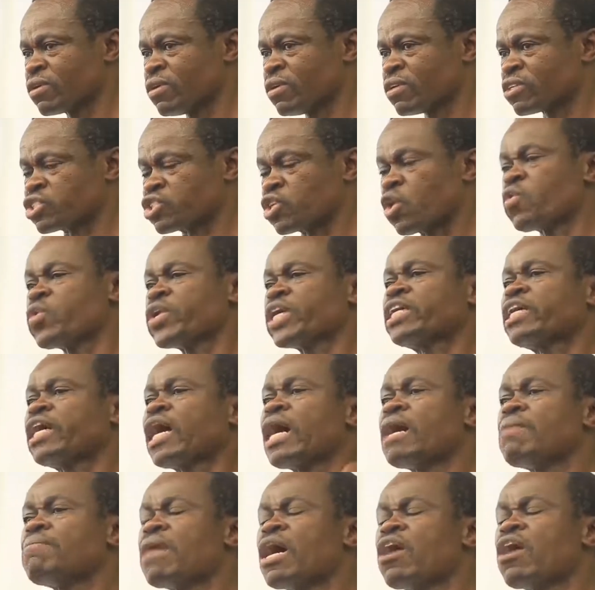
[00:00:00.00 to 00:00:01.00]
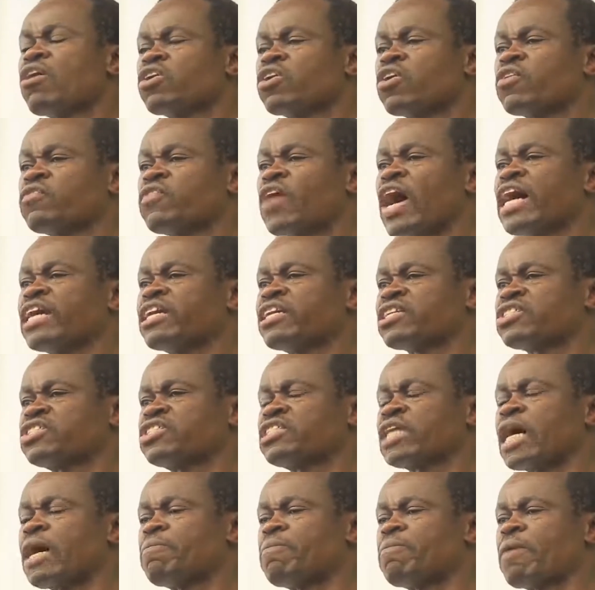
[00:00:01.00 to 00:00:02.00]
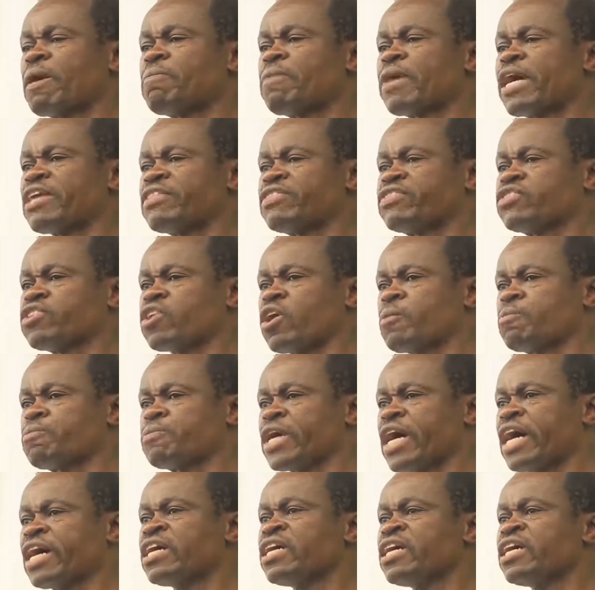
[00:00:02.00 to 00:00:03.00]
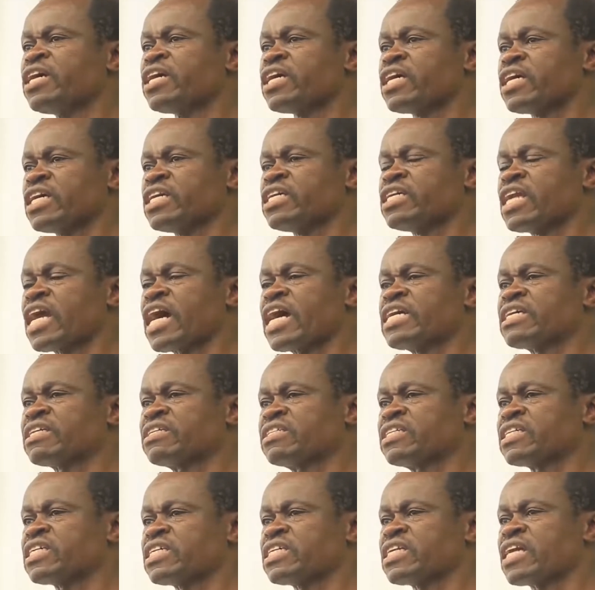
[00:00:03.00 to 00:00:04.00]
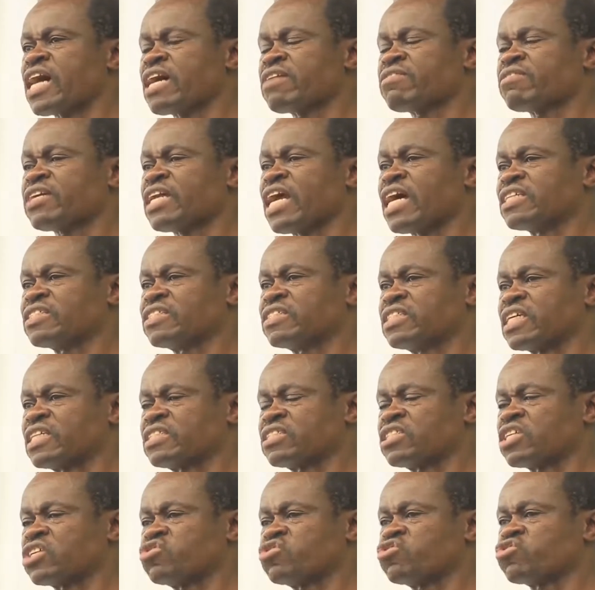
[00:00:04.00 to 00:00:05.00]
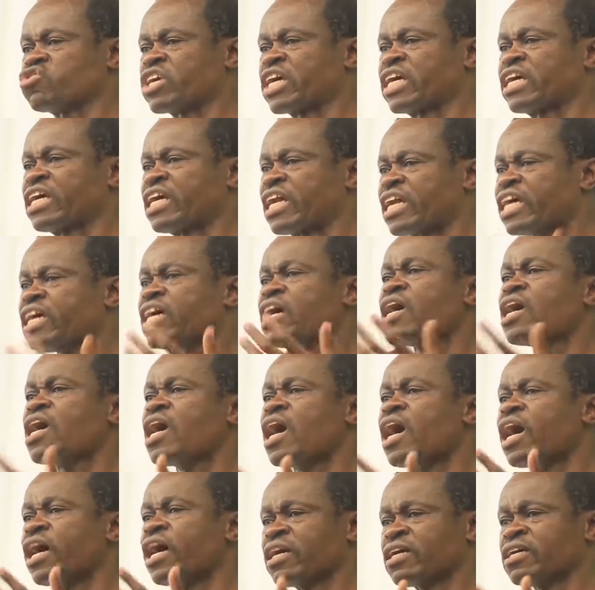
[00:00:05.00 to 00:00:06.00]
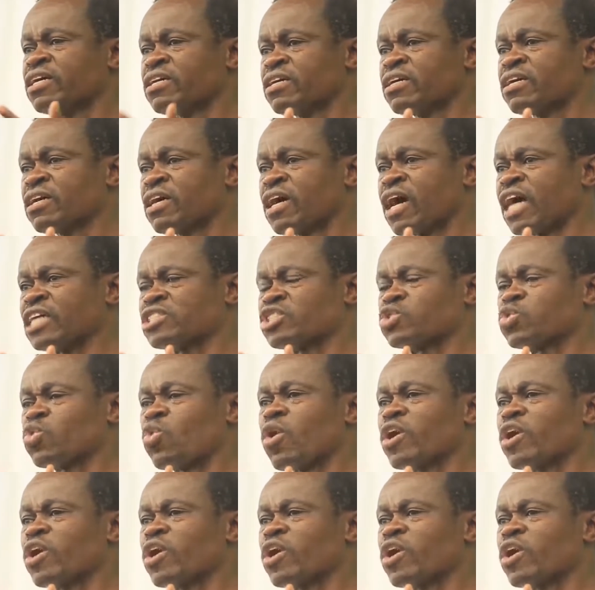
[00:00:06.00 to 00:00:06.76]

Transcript: So we come out of Addis Ababa, Ethiopia in 1963, clear as to